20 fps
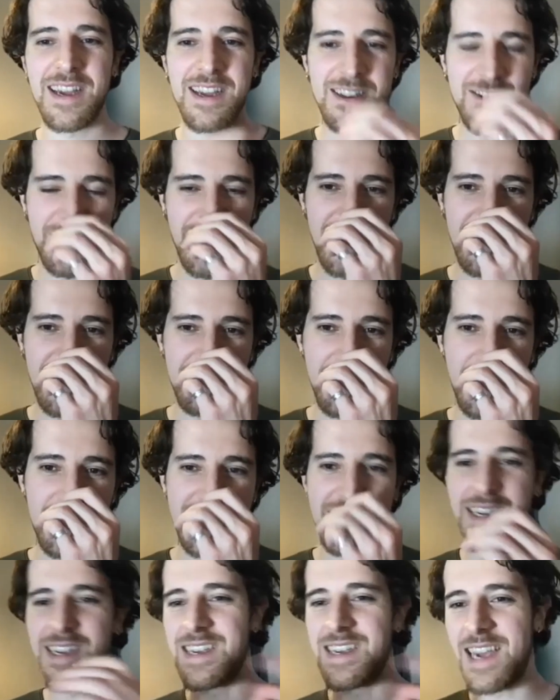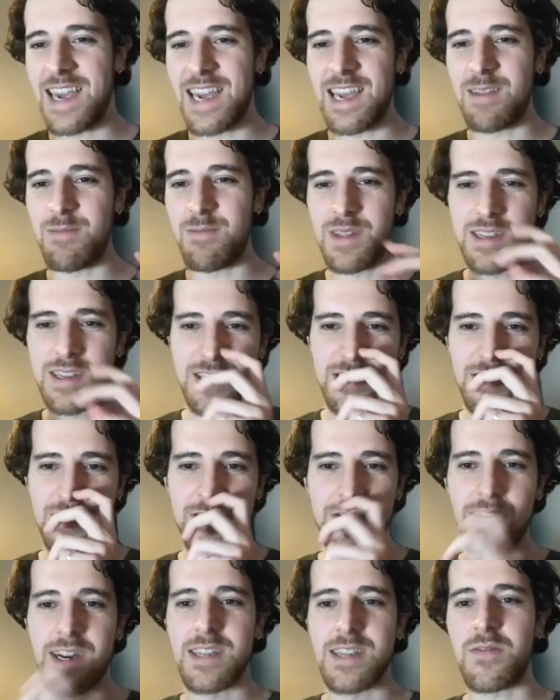training multi-game decision
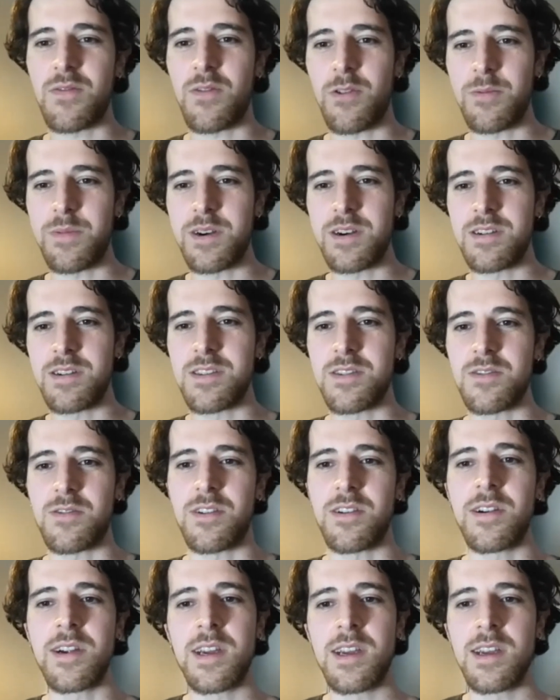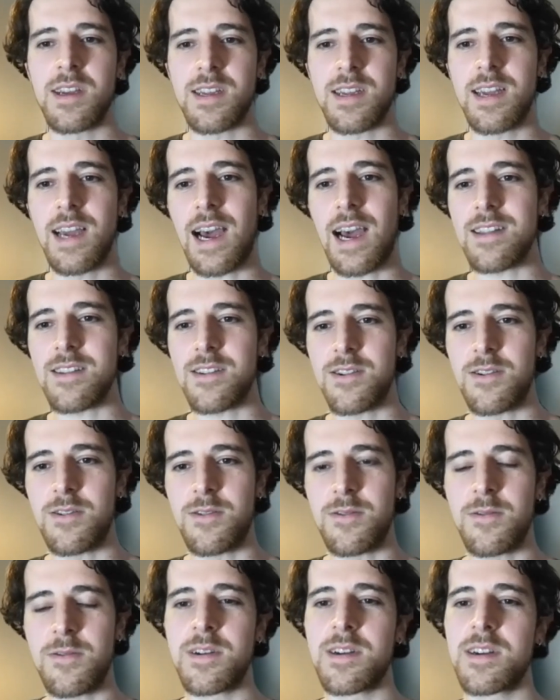transformers or
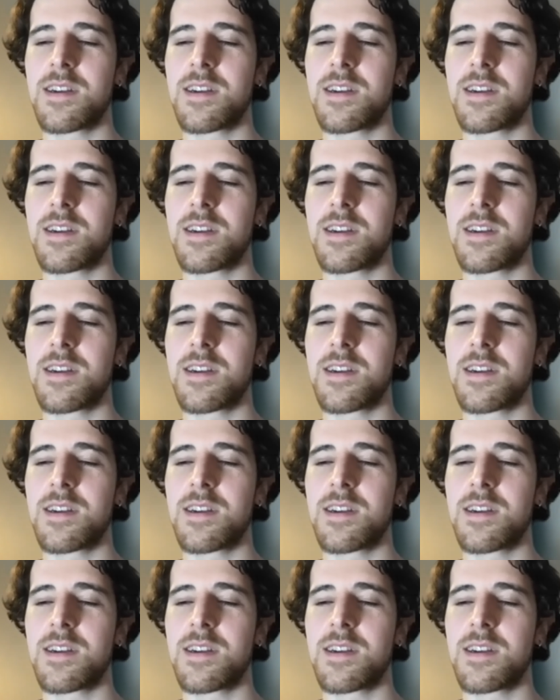Gato.